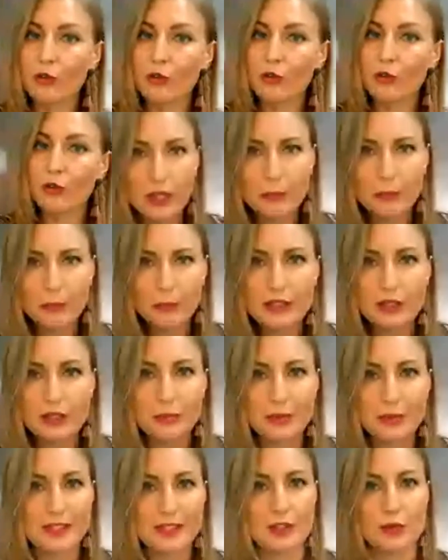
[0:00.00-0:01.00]
But you want to
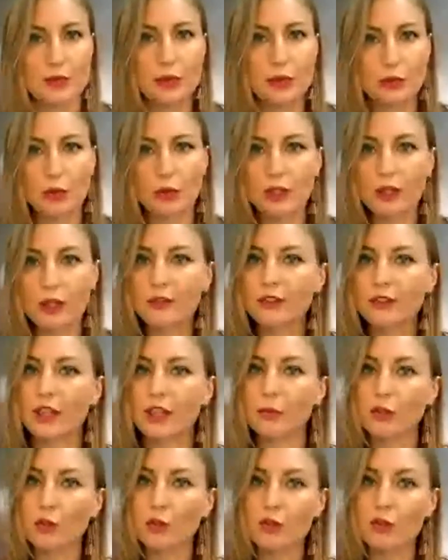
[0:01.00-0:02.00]
build a business with
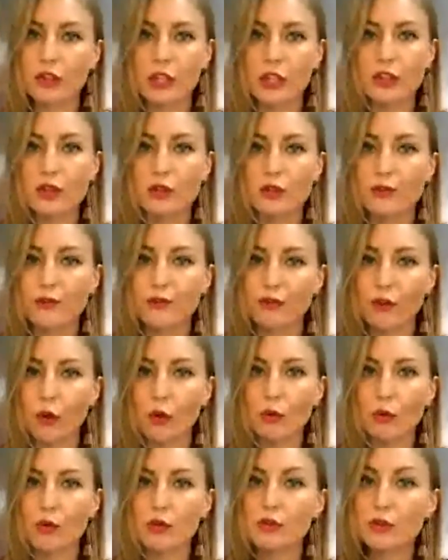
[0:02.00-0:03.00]
Oriflame, you need to
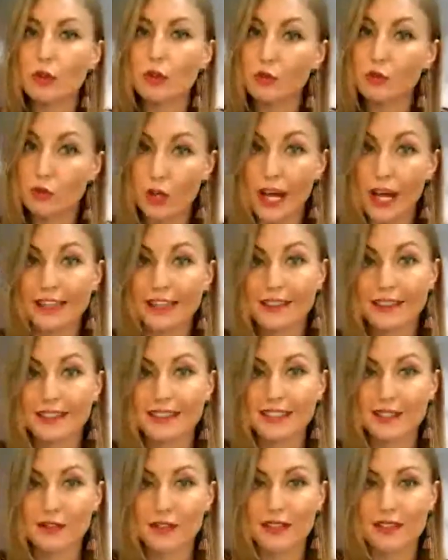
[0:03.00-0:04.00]
focus on right
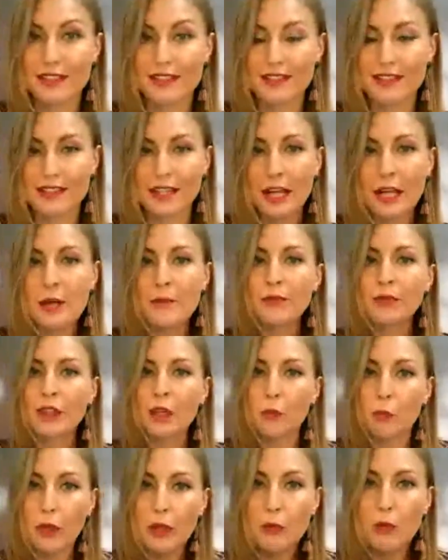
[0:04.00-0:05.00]

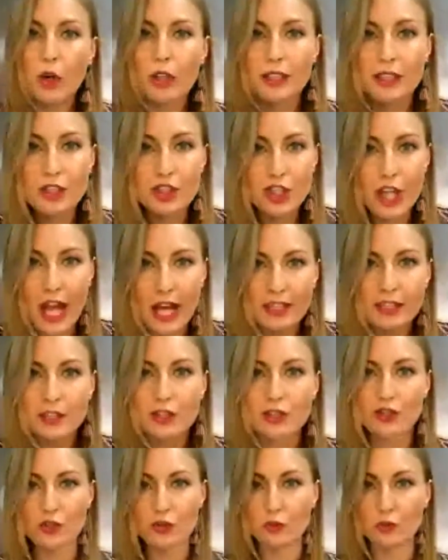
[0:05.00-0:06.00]
activities. We want to
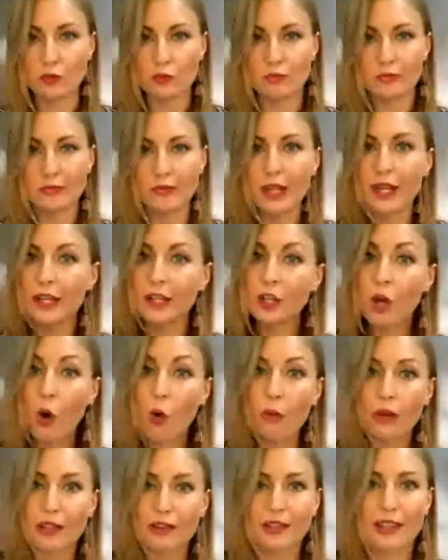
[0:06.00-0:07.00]
challenge you,
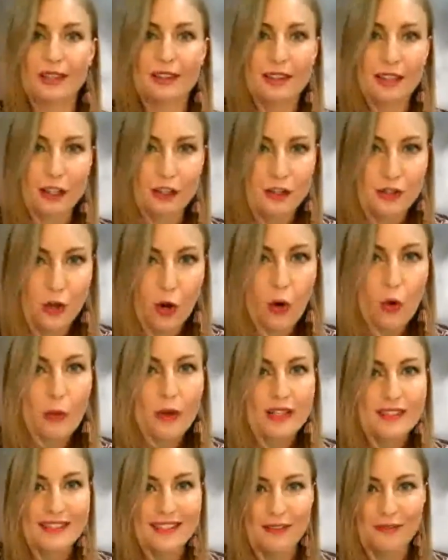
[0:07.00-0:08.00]
knowing that there's
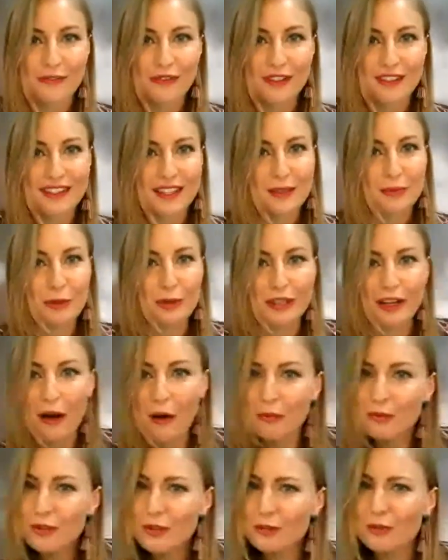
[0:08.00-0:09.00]
always something that will
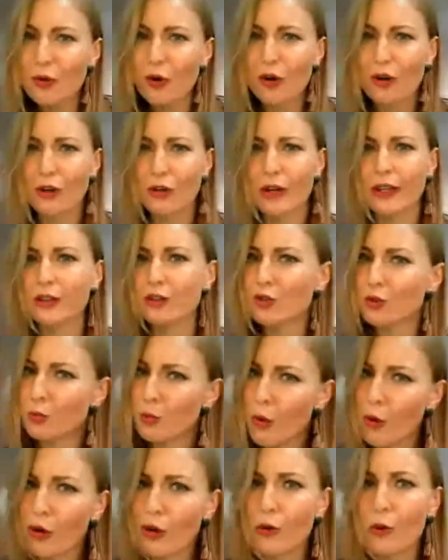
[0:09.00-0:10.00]
come tomorrow, and
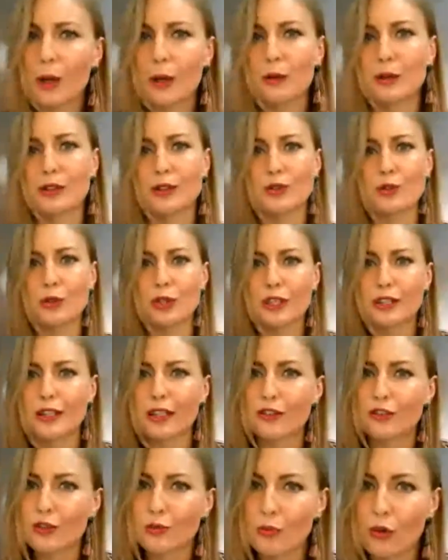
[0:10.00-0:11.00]
tomorrow I will do
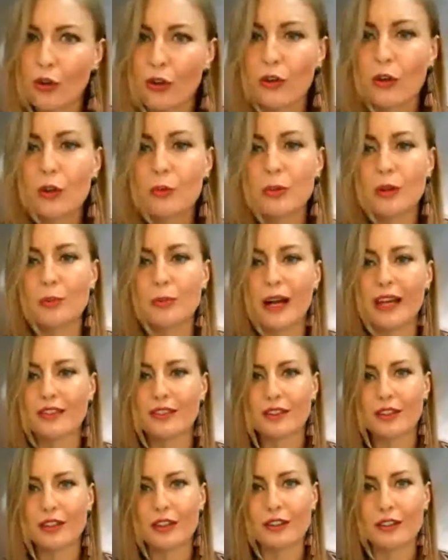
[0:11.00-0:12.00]
it, and tomorrow I'll be
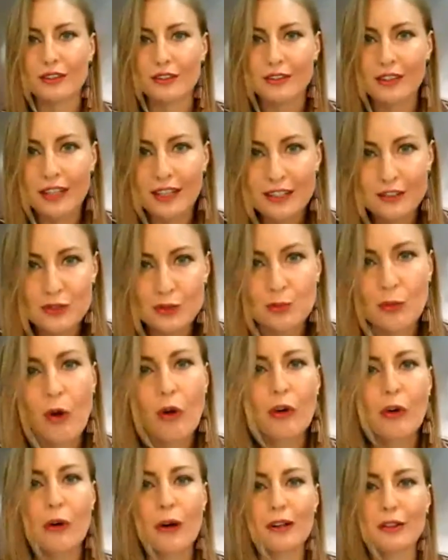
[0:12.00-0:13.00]
better, and
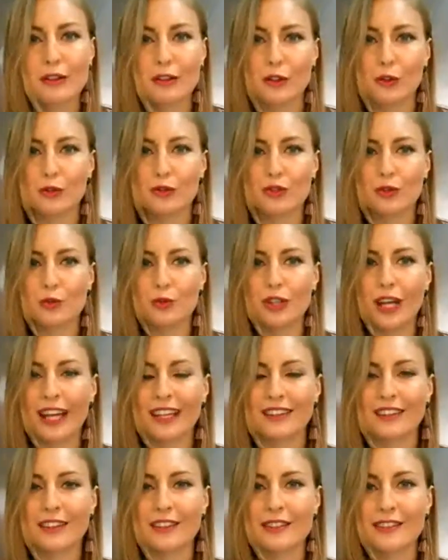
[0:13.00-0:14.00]
tomorrow I'll close new
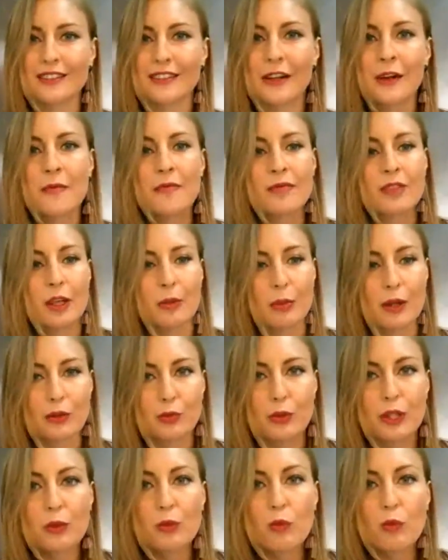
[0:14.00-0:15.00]
titles.
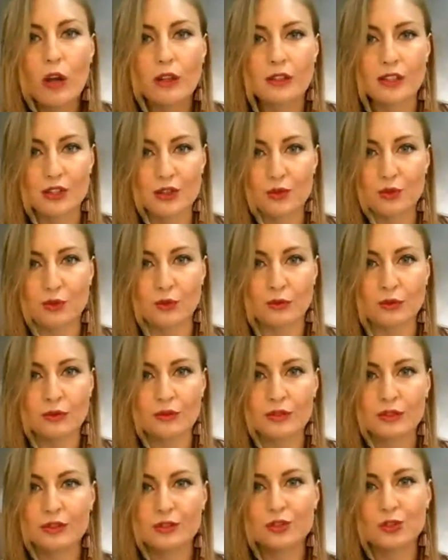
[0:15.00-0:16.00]
But we want
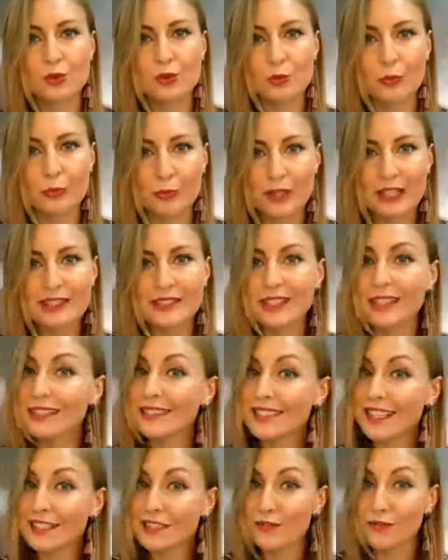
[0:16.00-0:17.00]
you
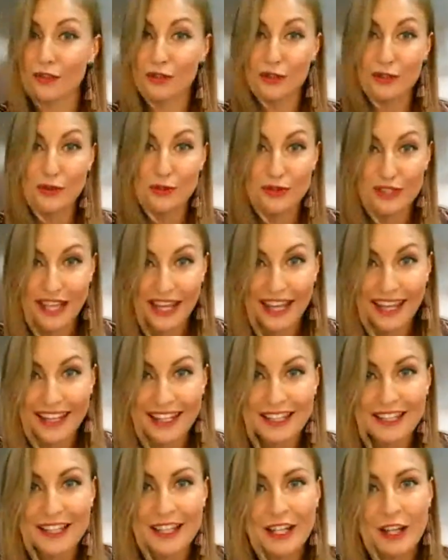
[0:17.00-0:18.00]
today.
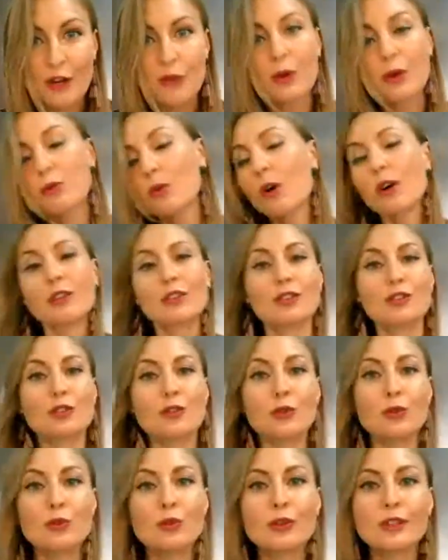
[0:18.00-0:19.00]
We want
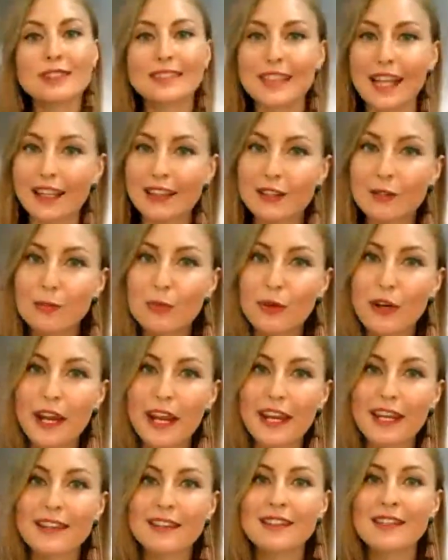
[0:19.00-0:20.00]
you
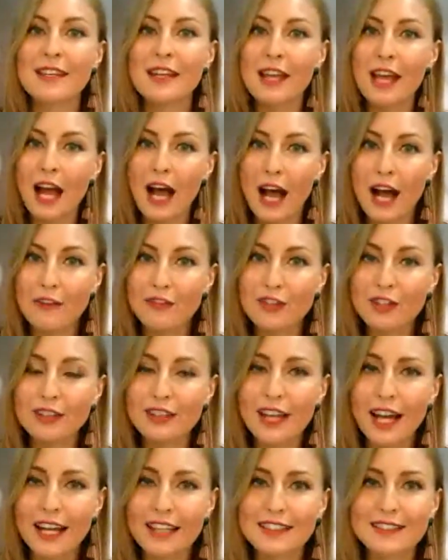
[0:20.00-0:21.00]
celebrate after
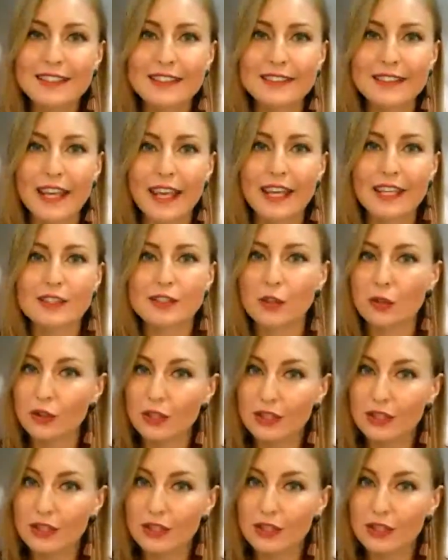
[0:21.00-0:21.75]
90 days on the